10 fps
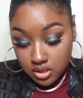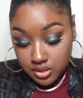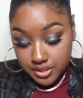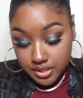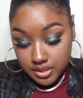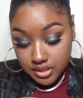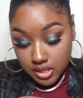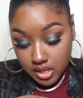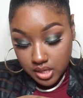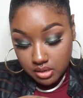this is
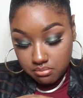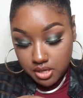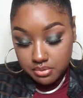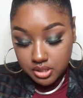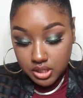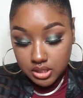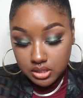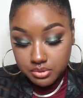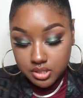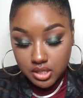a Maybelline
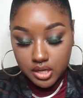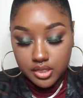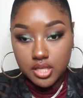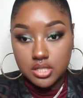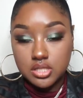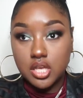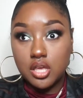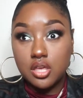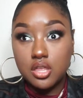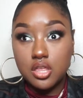lipstick. I think it's
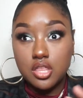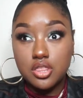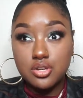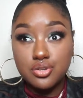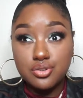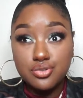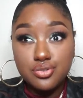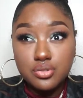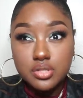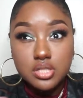like in the
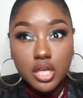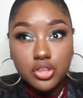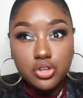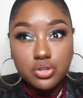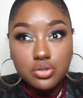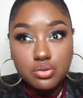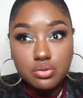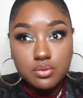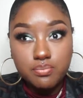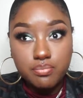nudes, like the
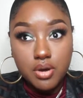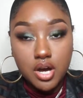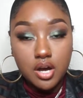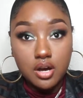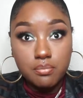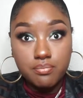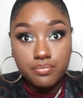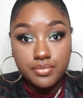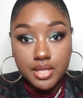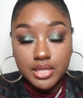nude
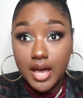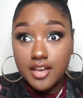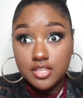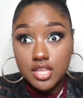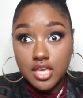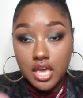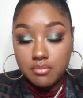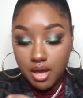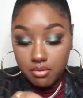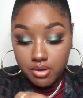line that they came
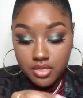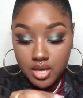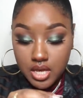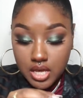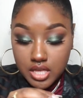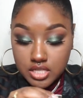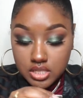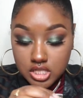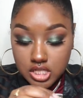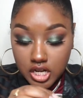out with, and this
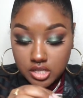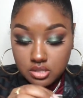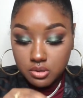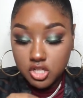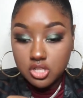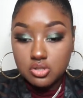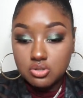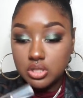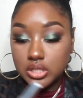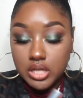is 920
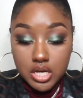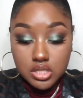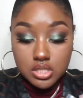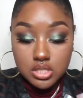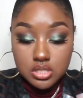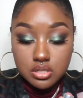Nude Lust,